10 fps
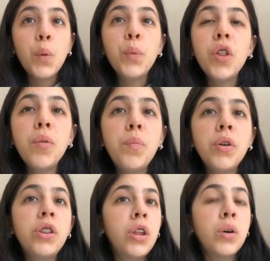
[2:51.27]
We don't
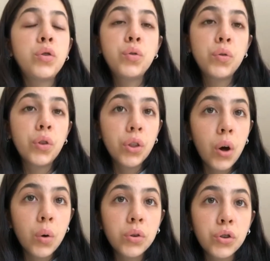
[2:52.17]
put thought to our
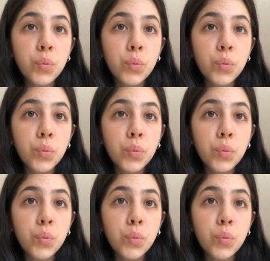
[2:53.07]
thoughts.